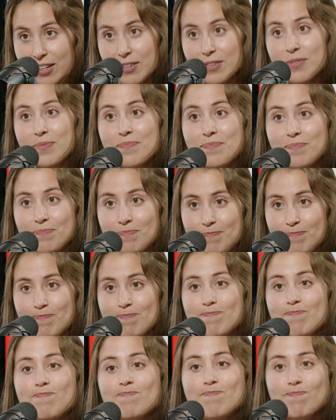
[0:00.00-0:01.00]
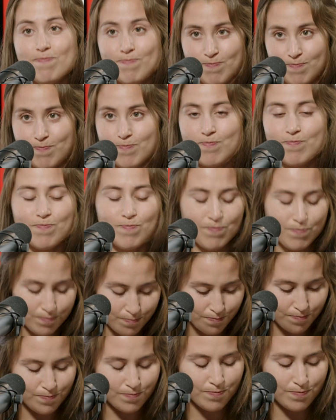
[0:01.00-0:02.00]
What do you want? So
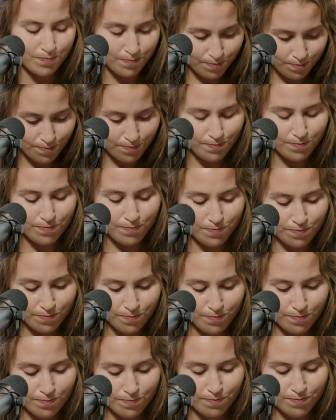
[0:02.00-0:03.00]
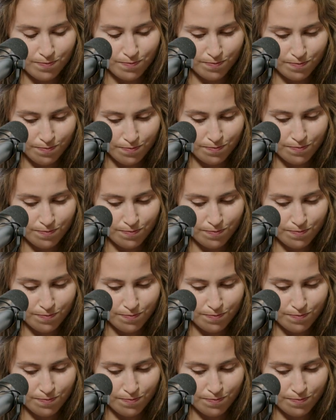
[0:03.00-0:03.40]
quality of relationship with advisor, cost